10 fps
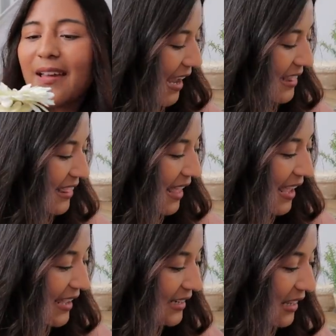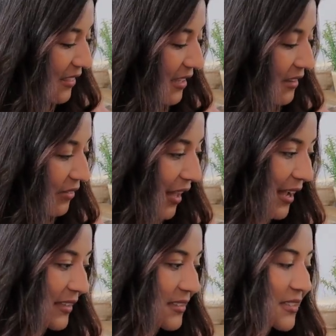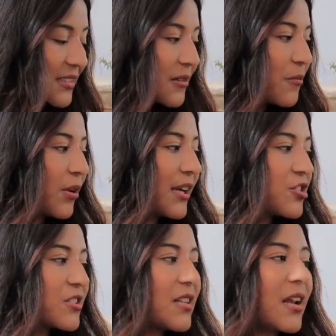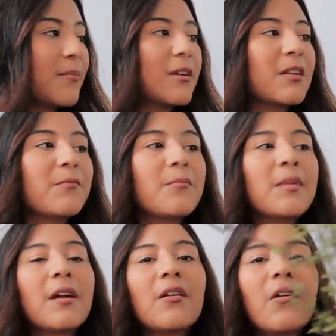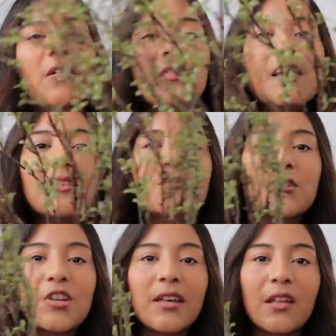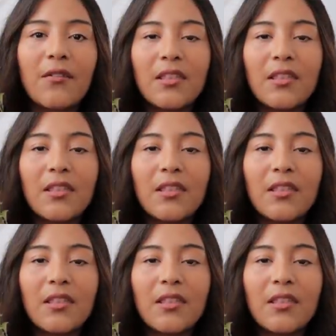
And then the last branches that I picked up from there are these, which I love.